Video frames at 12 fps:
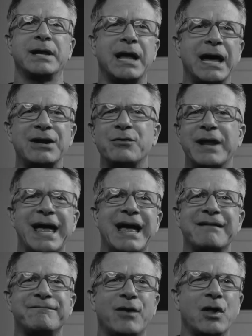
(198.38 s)
I don't
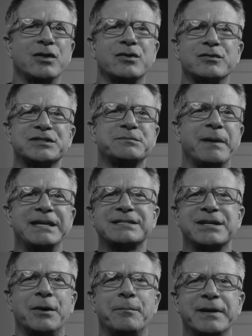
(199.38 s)
have volatile space
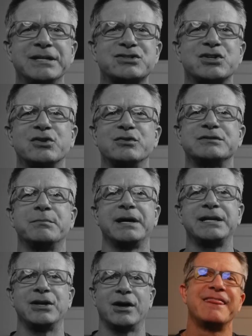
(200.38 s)
companies to lose
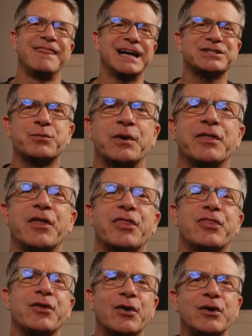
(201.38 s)
money on. That's where the
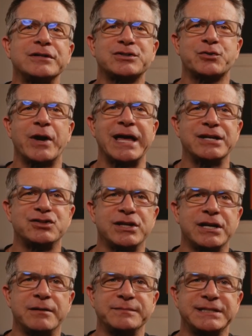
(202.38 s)
third
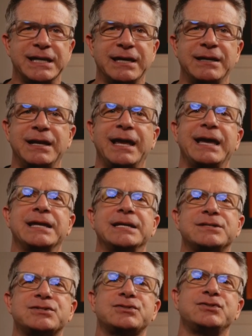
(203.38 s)
strategy comes in, and
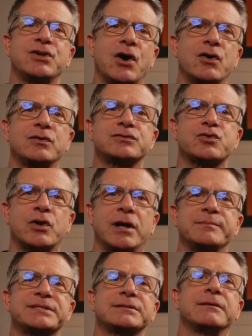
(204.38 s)
it's Donald
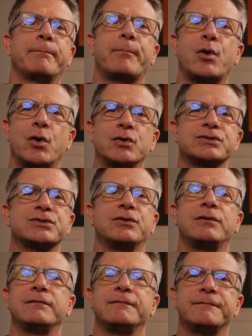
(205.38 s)
Trump's
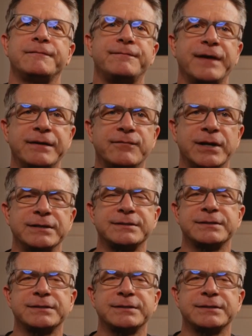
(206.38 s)
personal favorite.